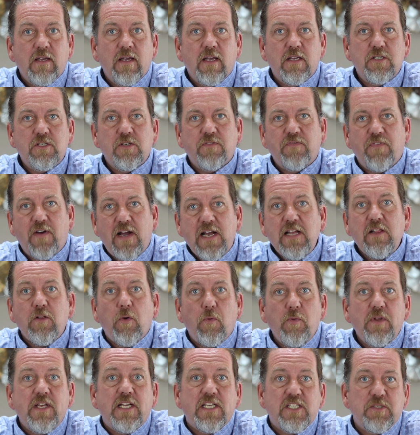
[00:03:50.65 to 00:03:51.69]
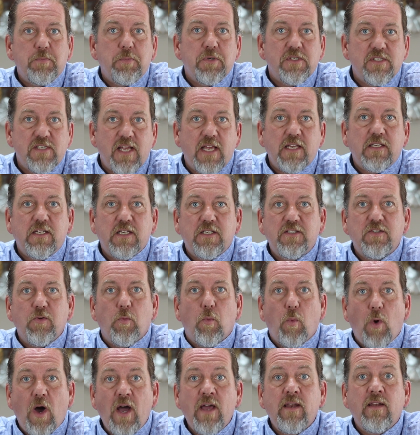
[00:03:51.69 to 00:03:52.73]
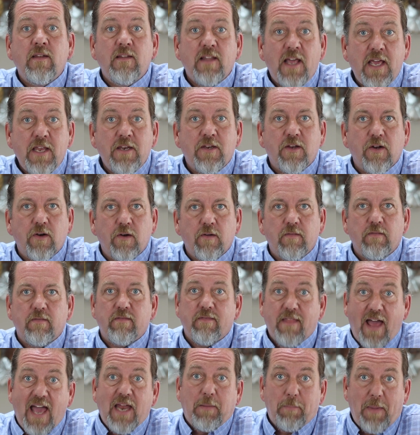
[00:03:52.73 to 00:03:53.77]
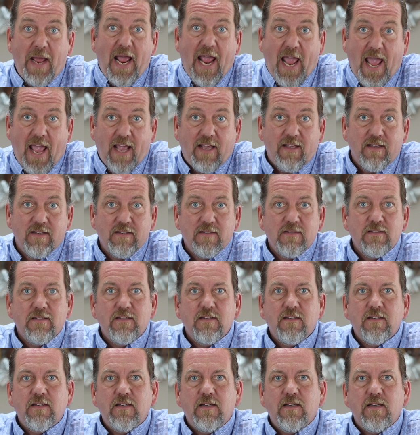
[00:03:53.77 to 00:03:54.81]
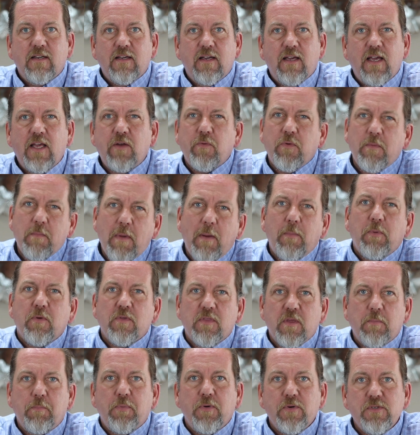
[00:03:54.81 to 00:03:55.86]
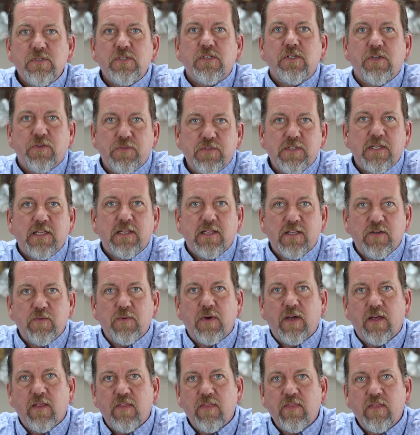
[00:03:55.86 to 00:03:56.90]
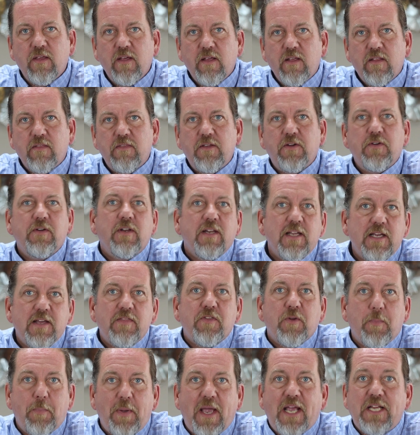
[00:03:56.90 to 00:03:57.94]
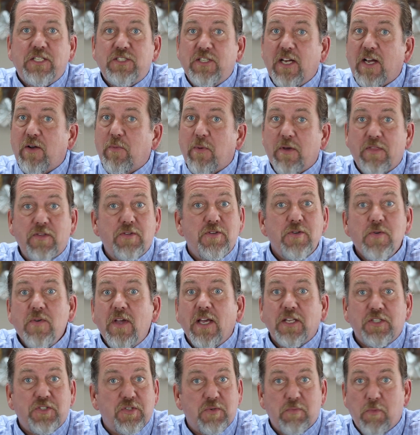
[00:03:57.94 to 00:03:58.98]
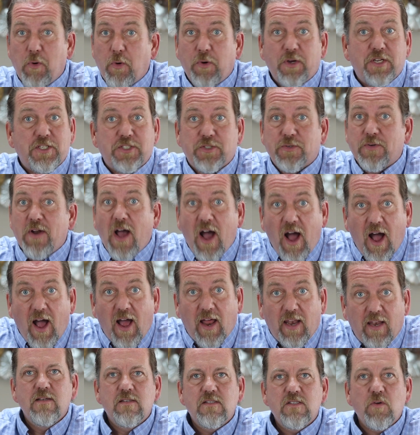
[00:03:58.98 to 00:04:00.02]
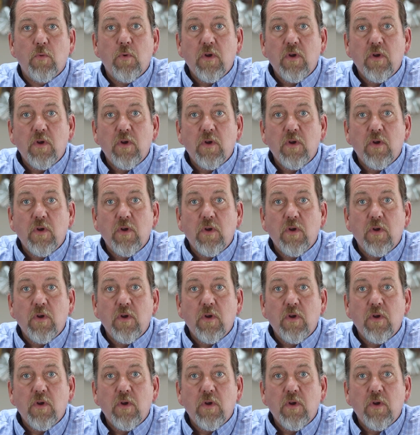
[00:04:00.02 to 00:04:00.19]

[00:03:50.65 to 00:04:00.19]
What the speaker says: is your file only gets presented to one lender, that bank. And remember, the person you're dealing with, they're going to get their paycheck whether you get your mortgage or not. So